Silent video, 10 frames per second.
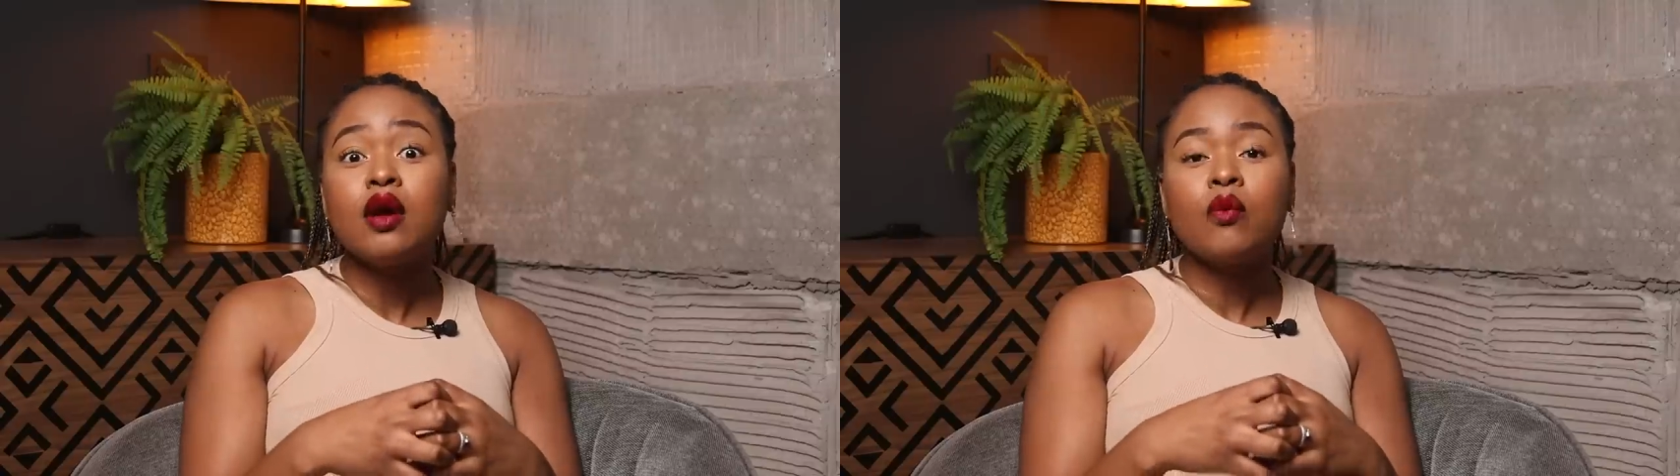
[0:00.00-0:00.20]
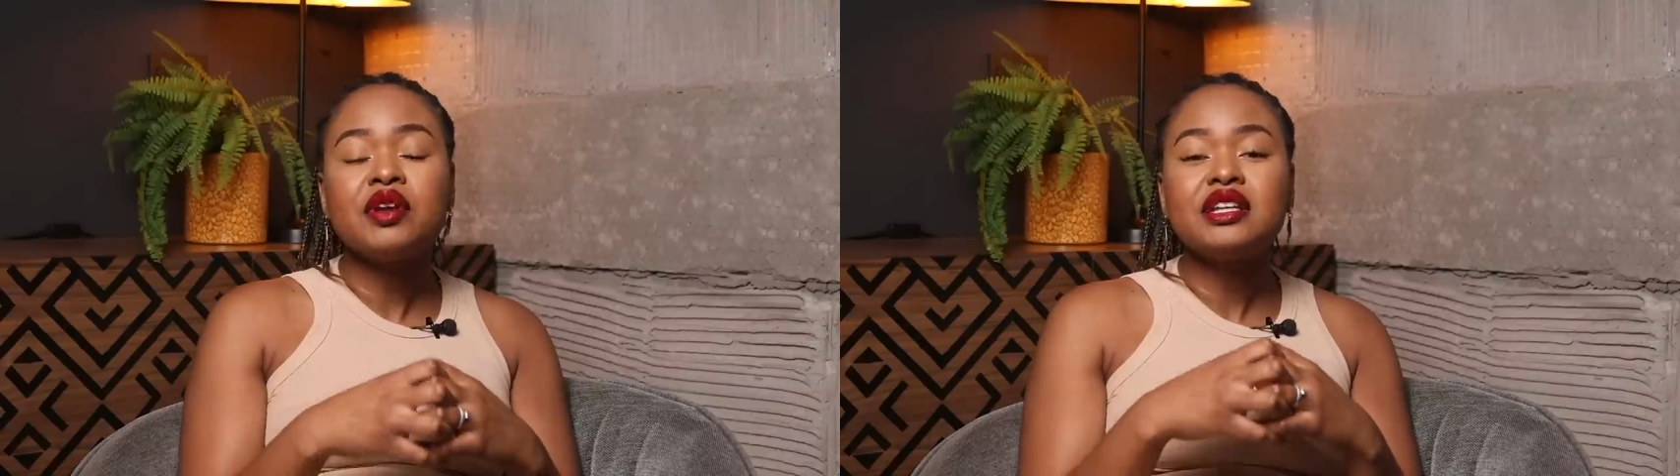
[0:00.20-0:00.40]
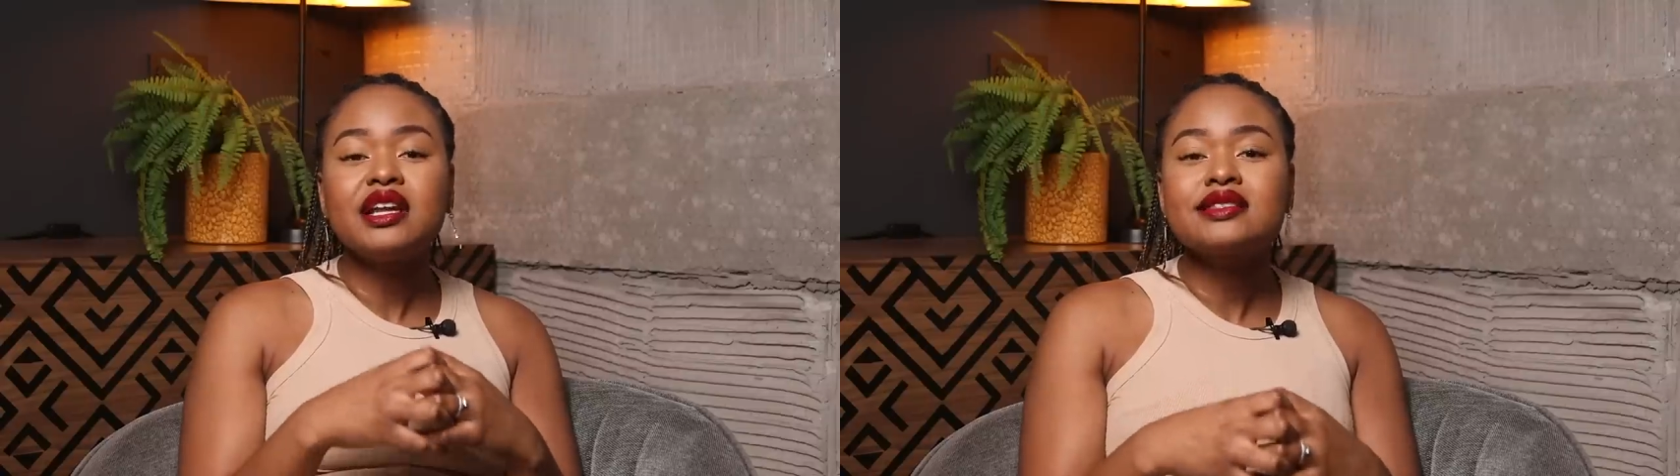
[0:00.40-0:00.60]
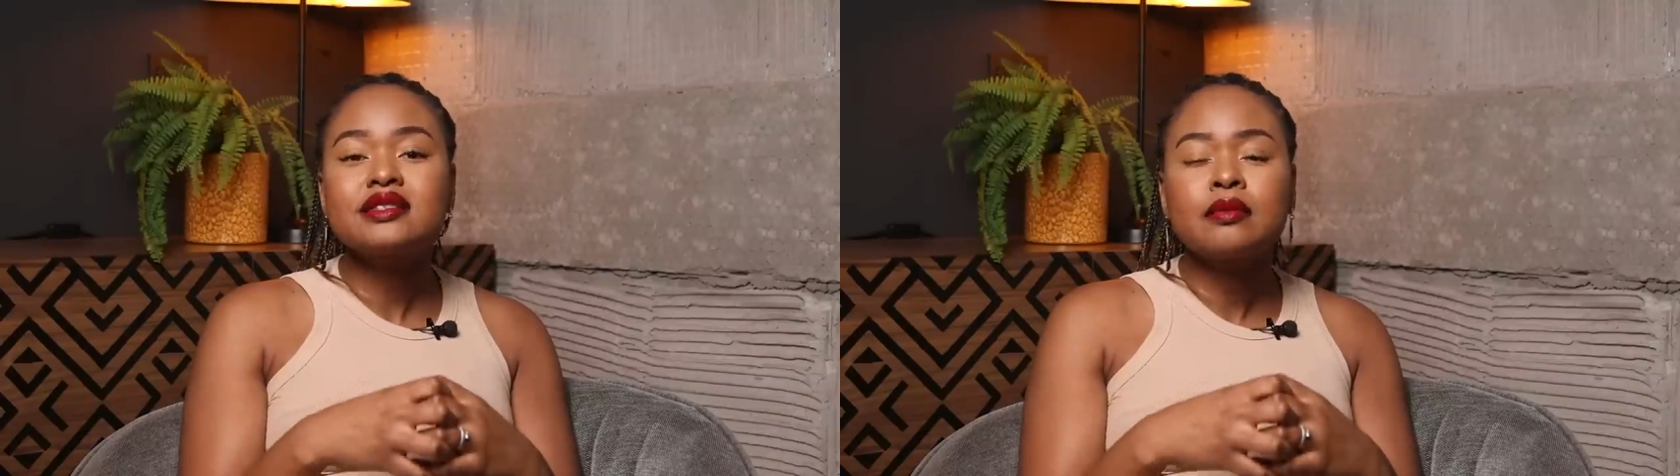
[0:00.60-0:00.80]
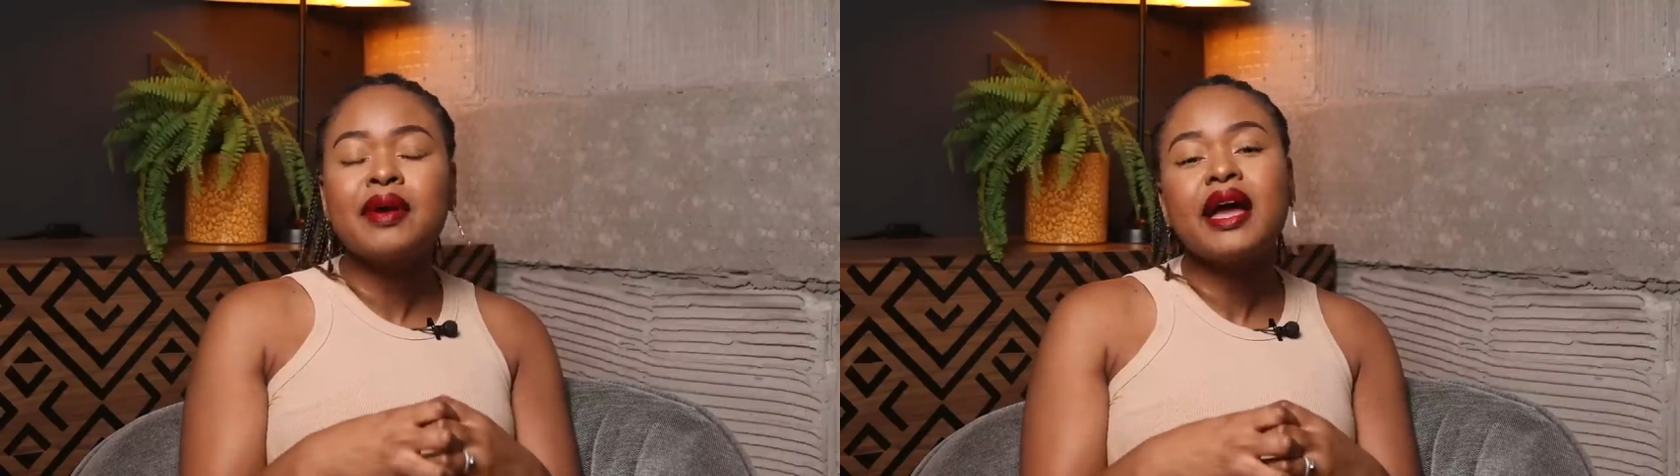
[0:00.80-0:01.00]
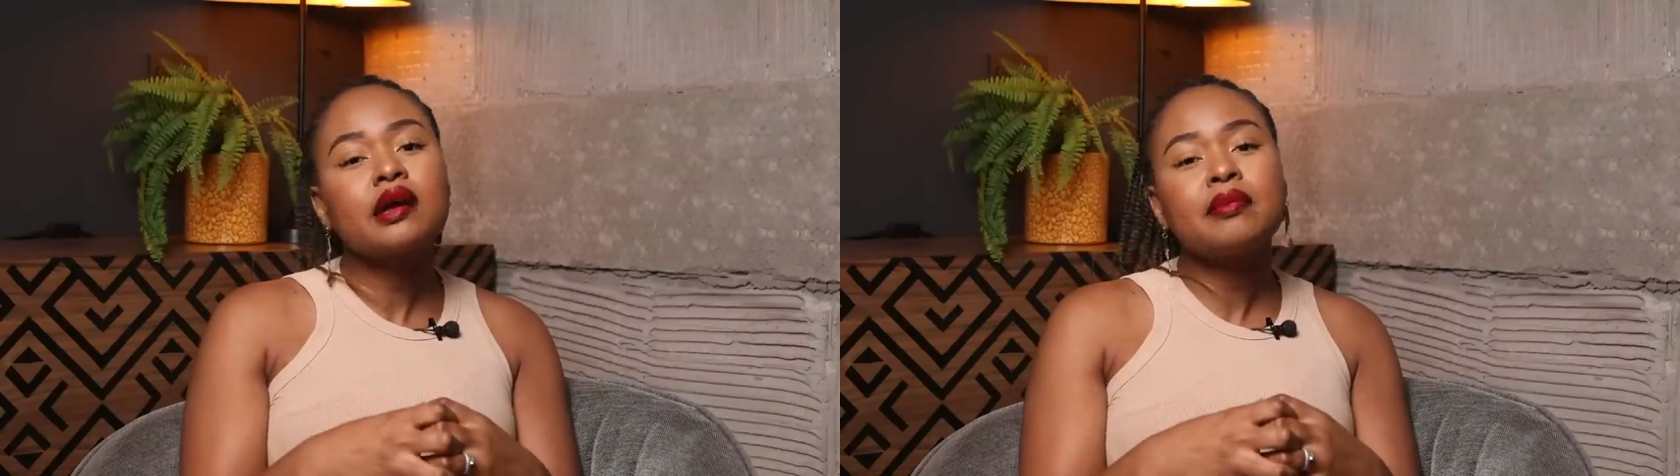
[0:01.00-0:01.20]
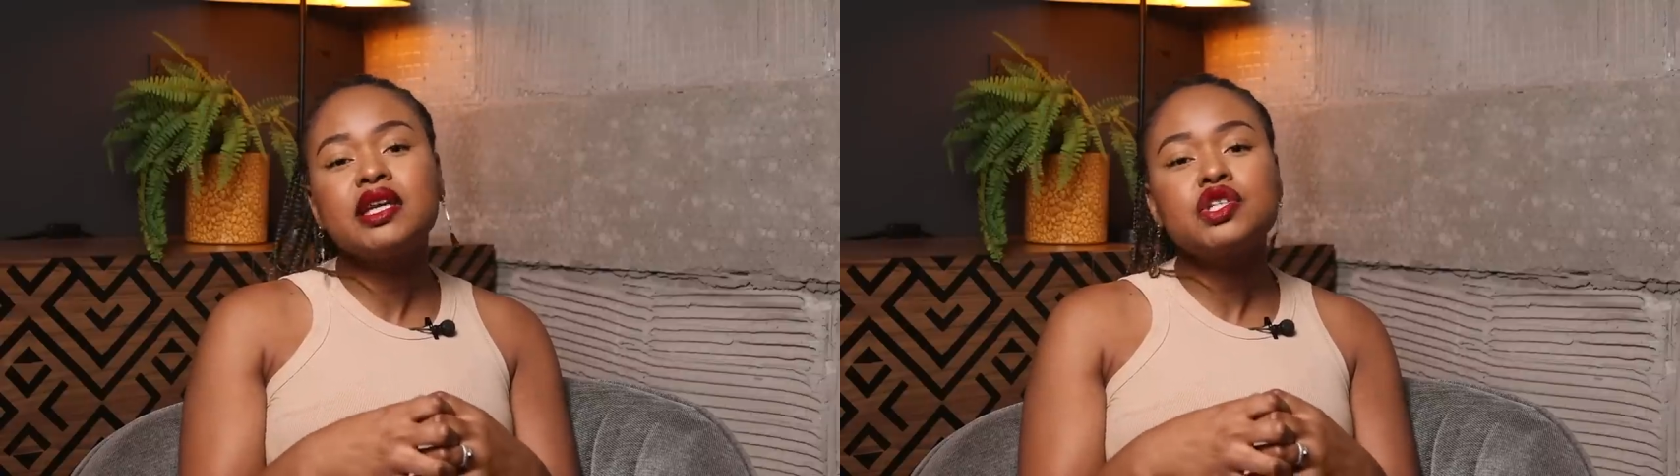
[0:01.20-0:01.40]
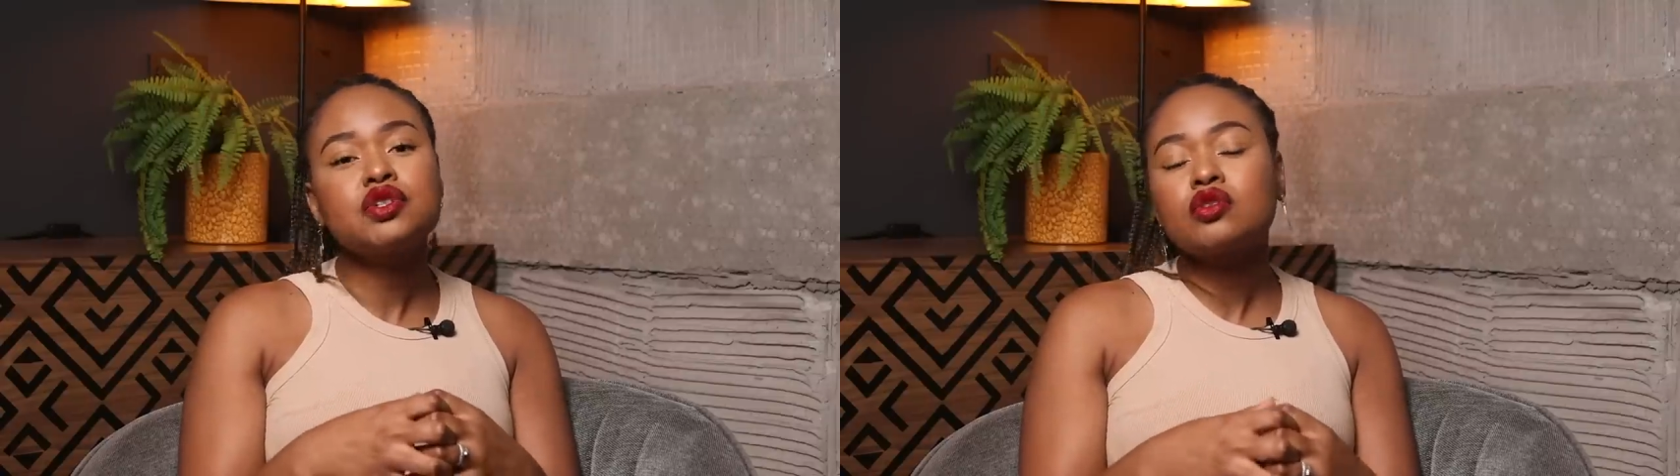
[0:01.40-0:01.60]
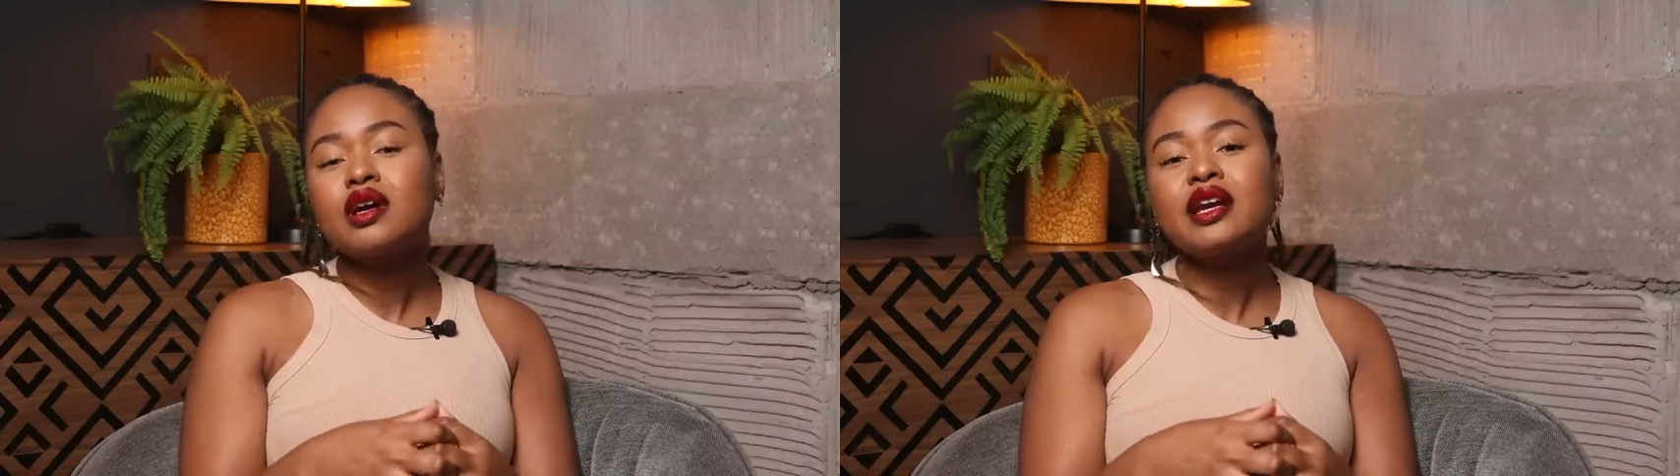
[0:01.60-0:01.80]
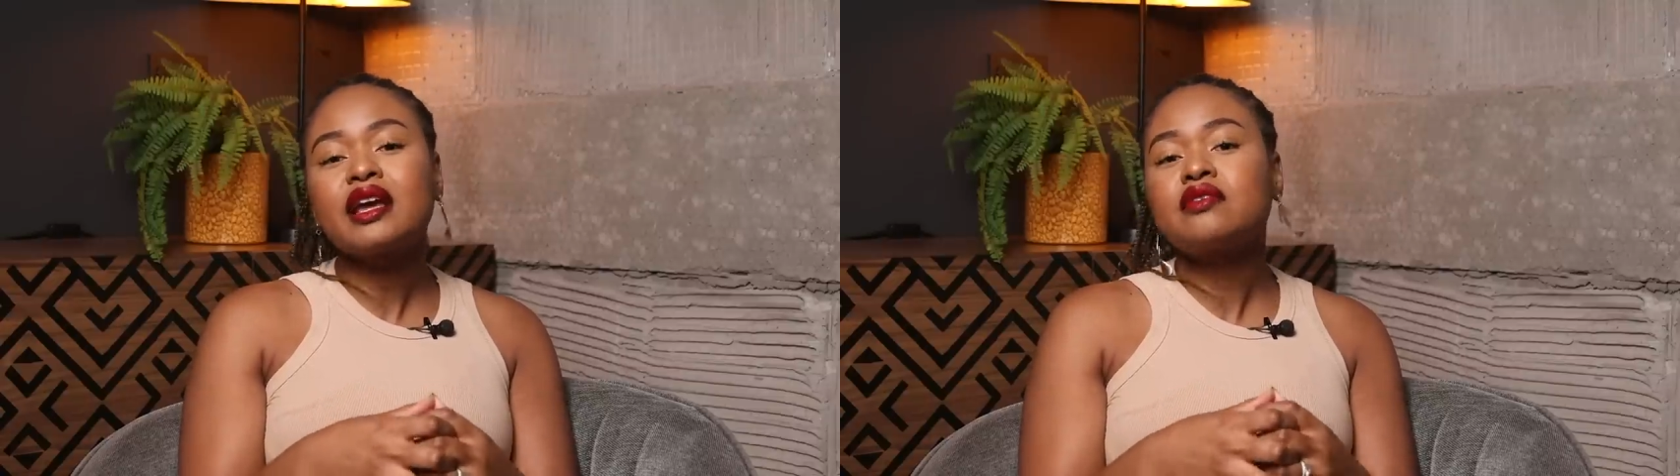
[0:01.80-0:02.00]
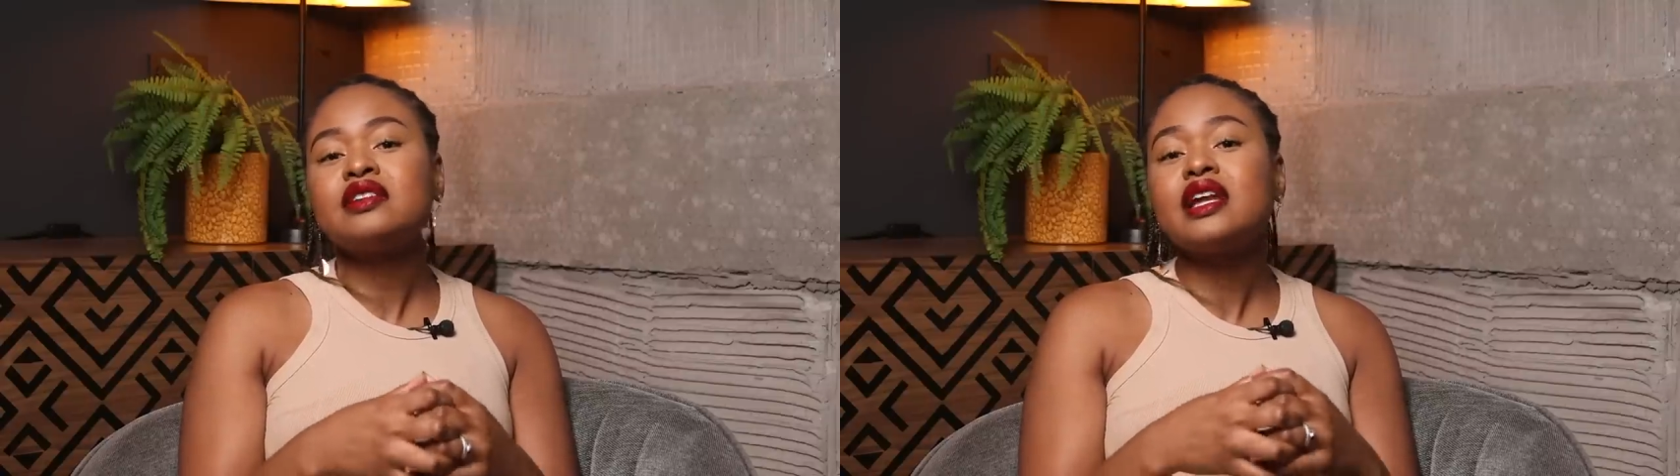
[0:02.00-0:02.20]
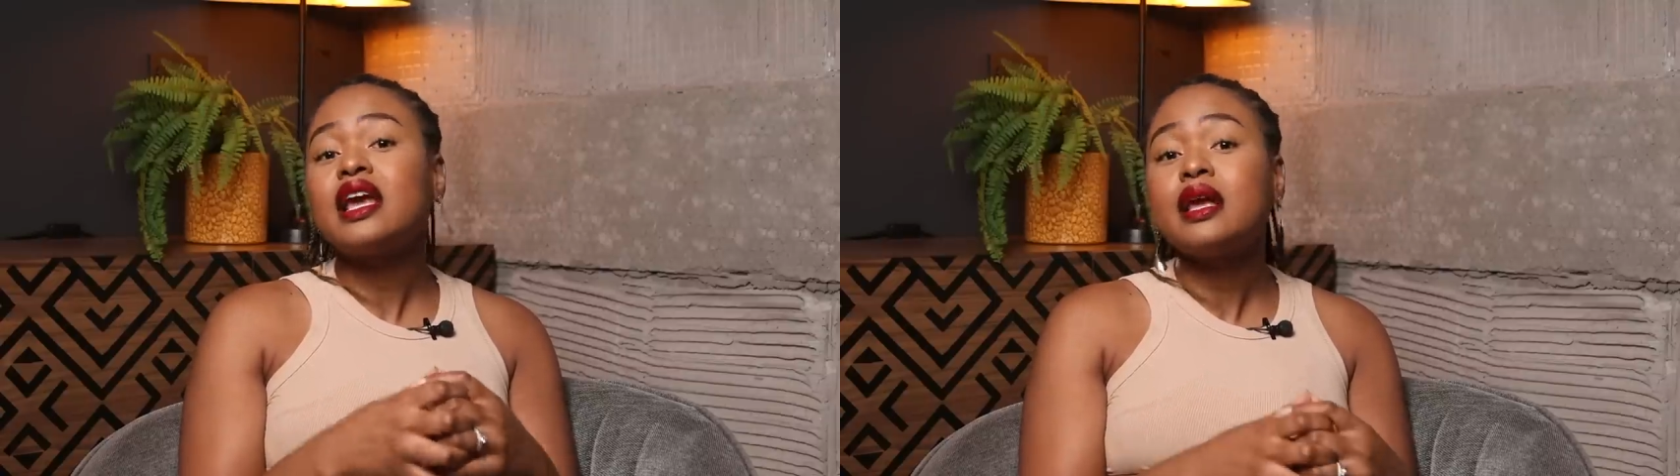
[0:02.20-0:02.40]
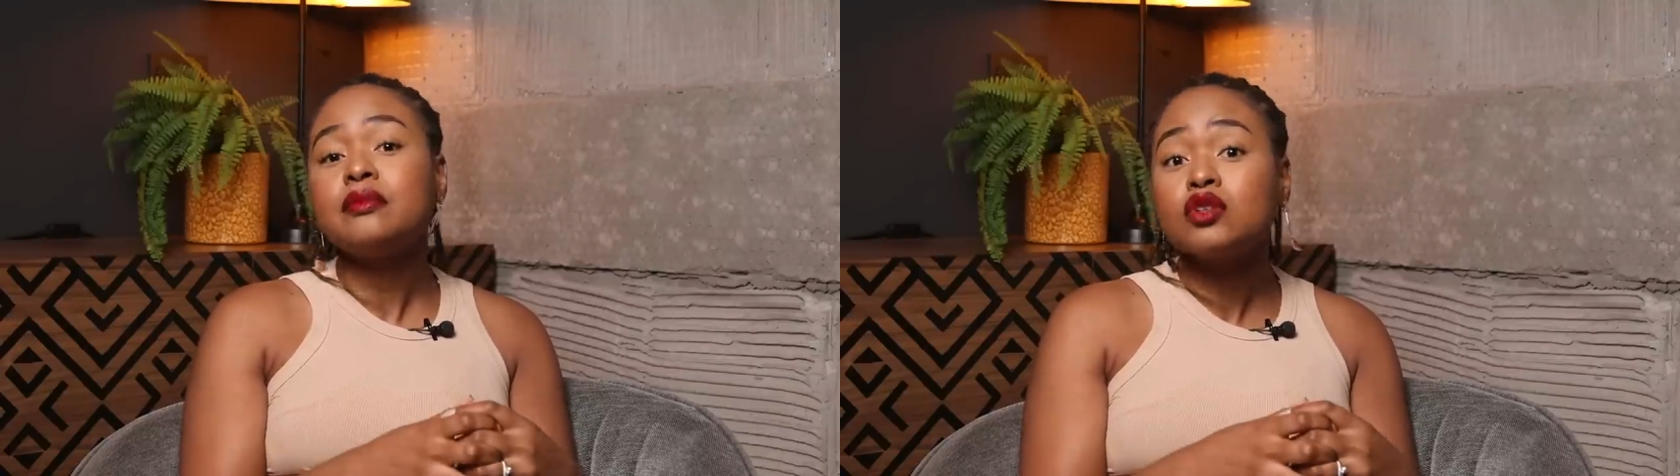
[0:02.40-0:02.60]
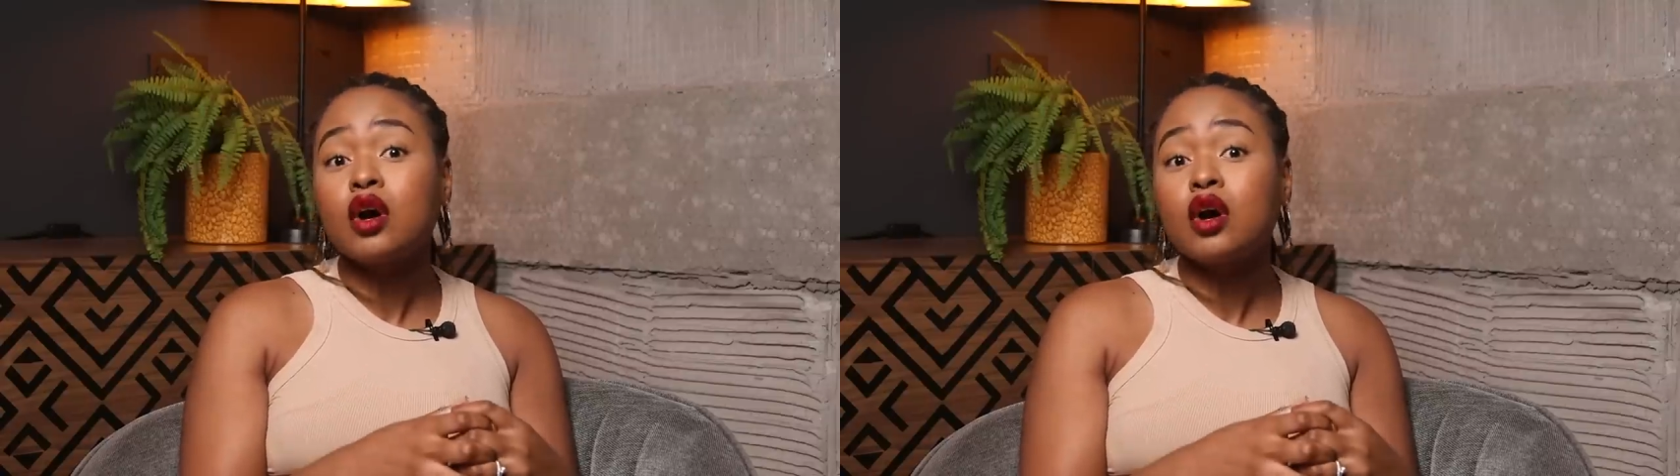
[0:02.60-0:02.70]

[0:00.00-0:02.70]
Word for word: When it hits the bank, money should not have names